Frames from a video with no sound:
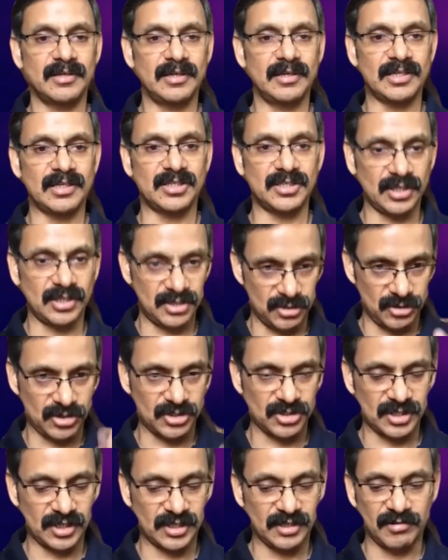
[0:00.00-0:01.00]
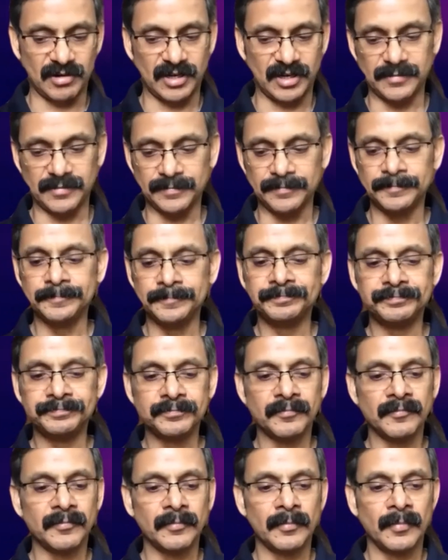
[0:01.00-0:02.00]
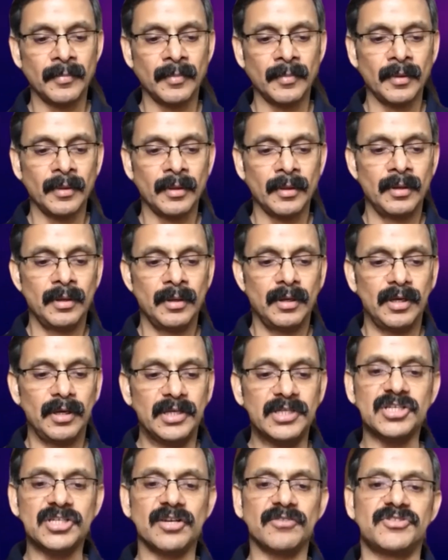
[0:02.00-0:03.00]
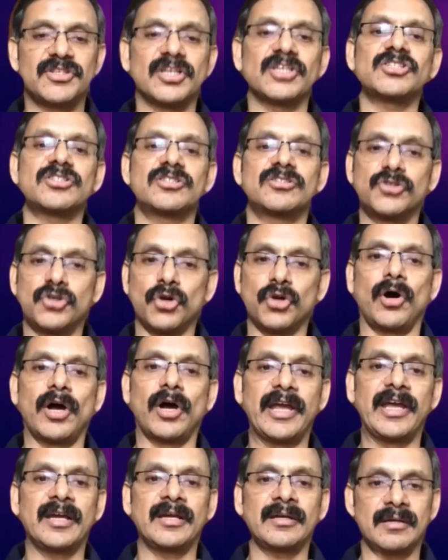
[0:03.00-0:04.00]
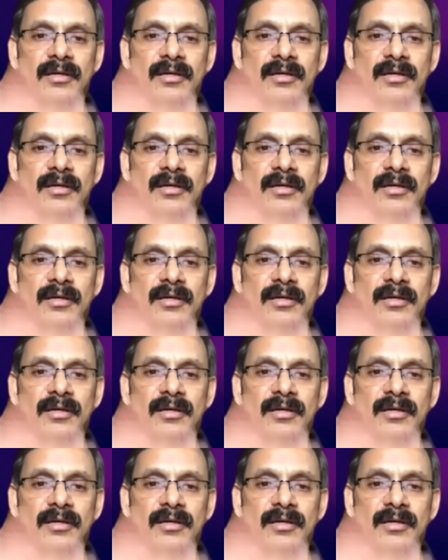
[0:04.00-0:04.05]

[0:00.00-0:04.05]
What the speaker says: as you just said, right? Instead of just drawing